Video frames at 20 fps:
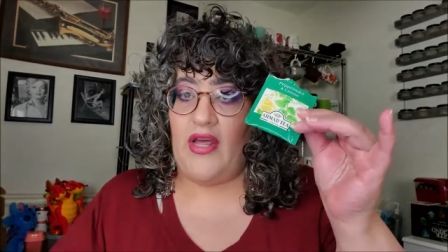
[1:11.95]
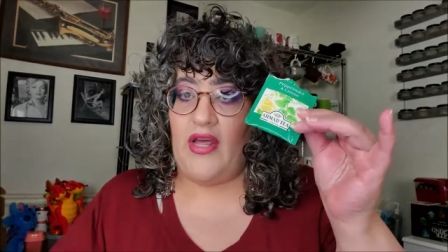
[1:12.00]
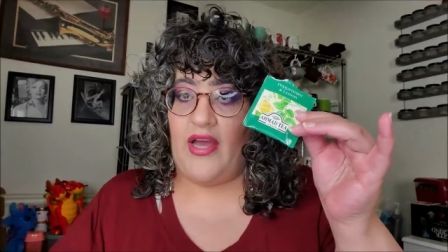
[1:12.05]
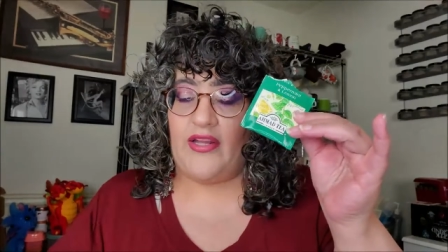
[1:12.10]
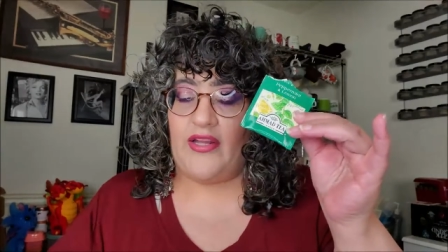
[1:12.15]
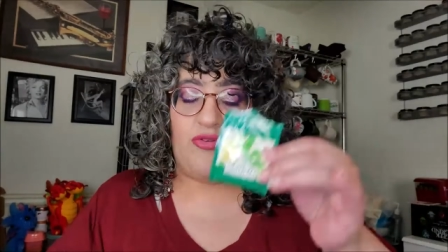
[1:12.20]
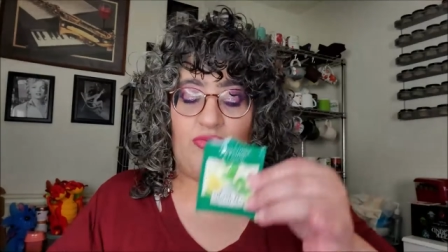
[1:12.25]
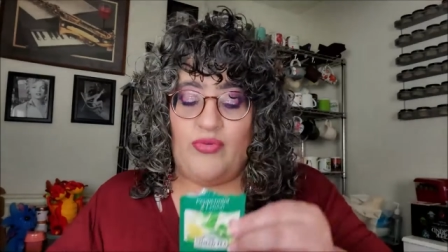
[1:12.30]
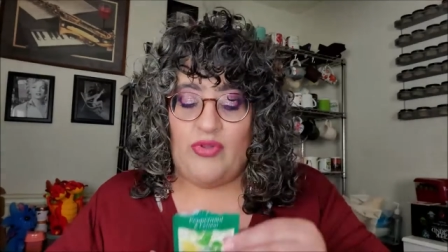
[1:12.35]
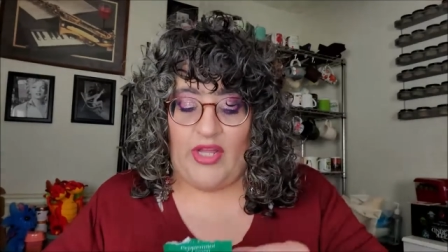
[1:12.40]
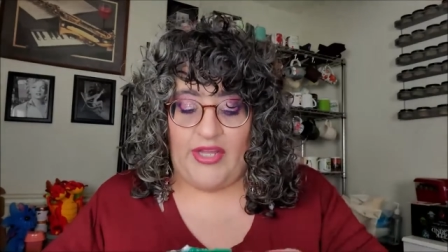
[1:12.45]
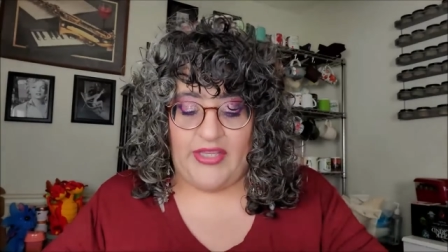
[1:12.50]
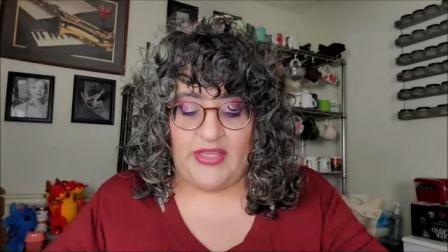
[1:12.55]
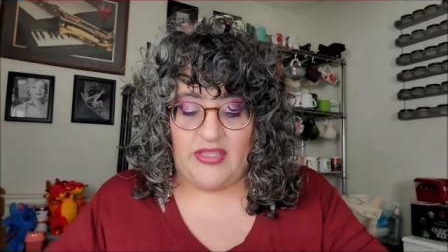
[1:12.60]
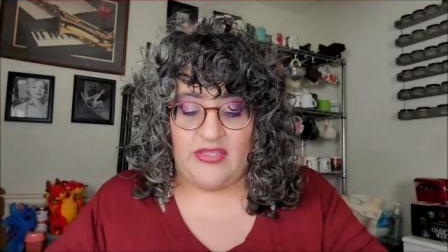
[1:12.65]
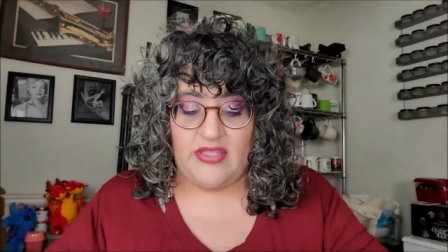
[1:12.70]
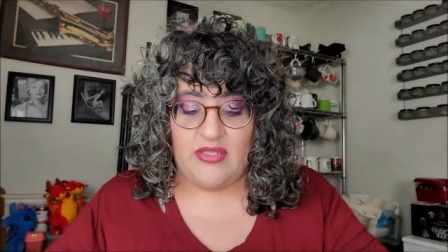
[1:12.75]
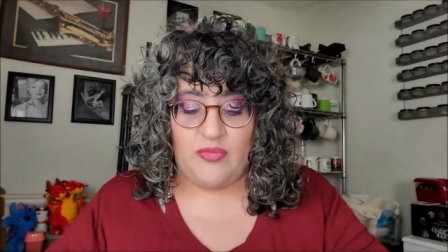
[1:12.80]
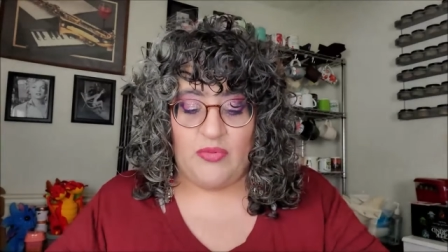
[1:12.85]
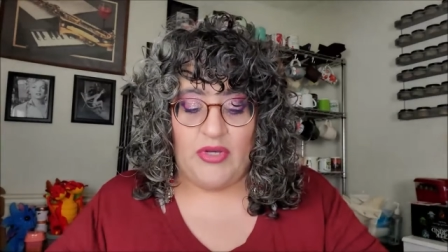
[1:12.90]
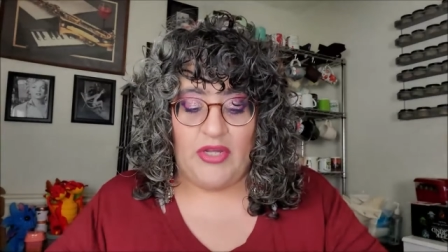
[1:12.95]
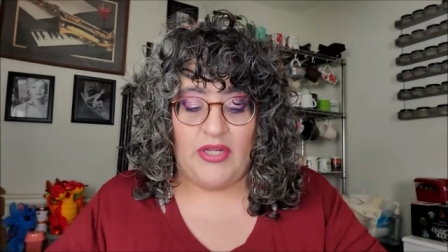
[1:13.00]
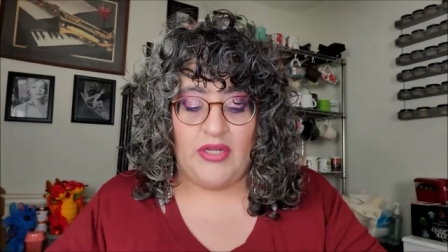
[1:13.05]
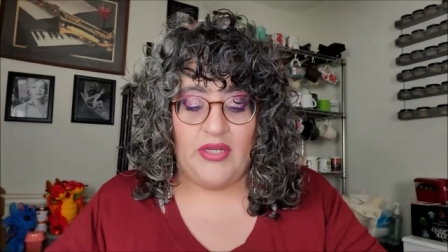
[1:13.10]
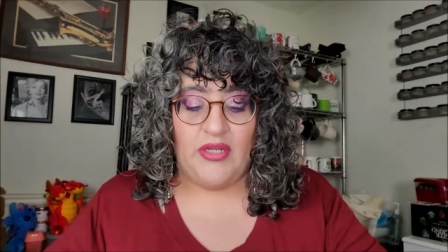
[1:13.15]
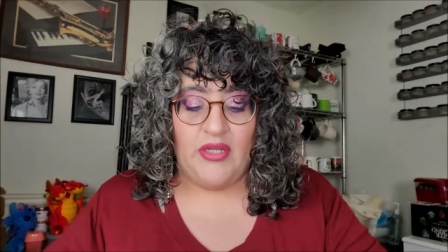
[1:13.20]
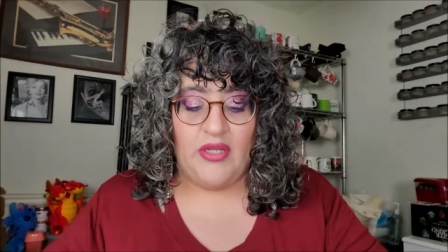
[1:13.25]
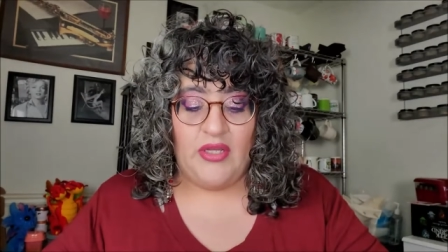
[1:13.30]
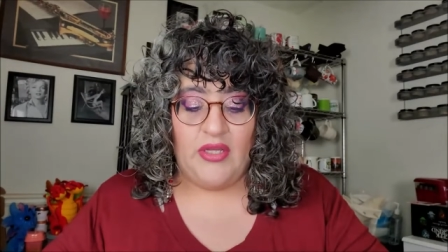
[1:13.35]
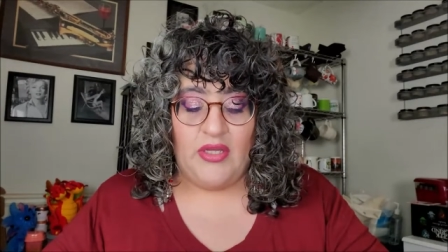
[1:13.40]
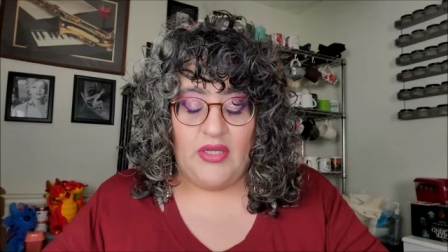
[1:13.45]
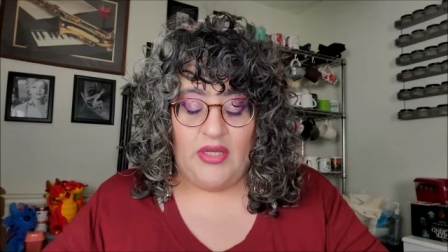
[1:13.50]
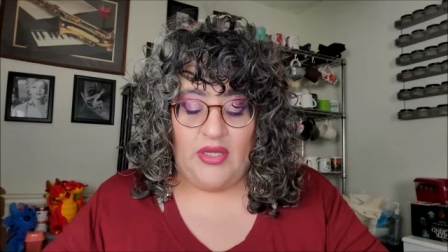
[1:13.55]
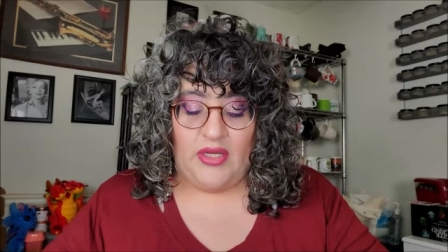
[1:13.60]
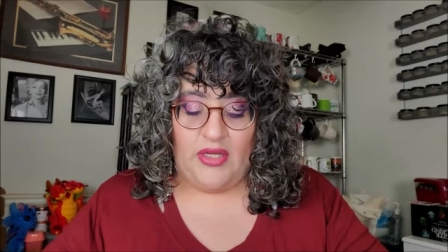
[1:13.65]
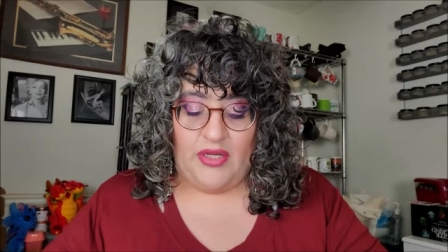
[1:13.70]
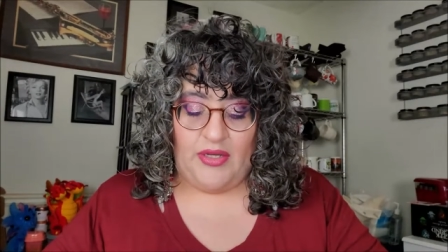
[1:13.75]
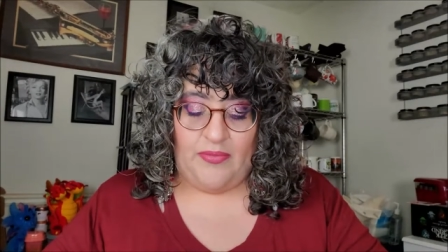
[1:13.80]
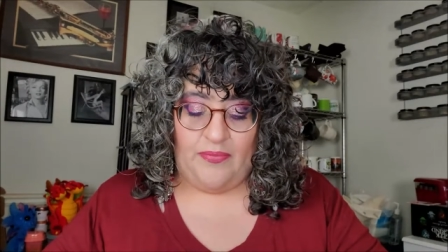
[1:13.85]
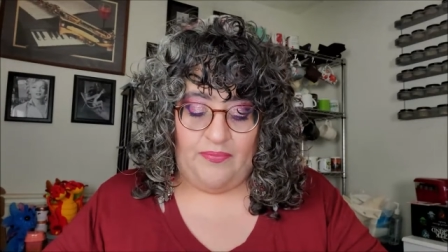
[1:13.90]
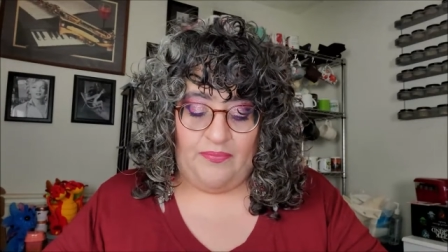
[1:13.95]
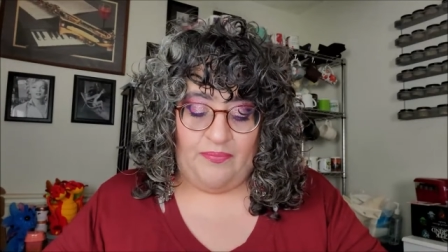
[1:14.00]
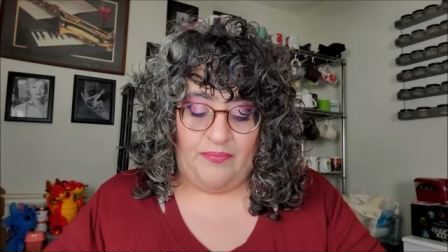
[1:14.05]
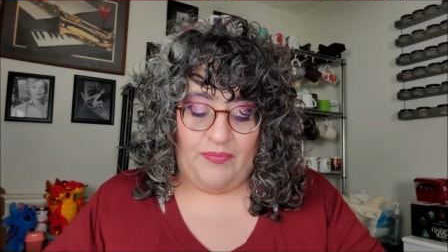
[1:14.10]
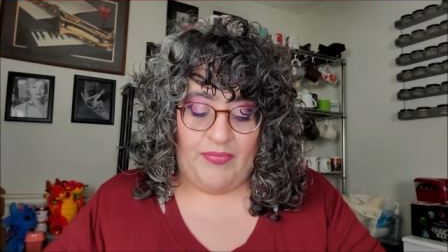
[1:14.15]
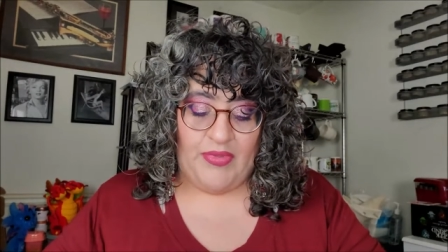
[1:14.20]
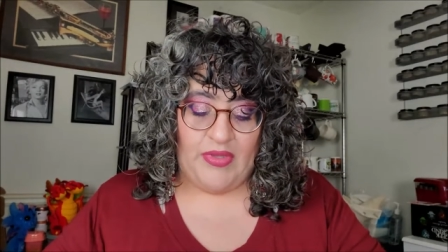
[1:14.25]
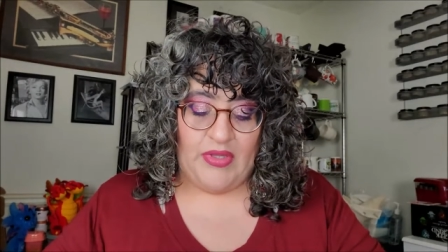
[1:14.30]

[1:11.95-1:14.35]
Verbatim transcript: I do like this one. Um,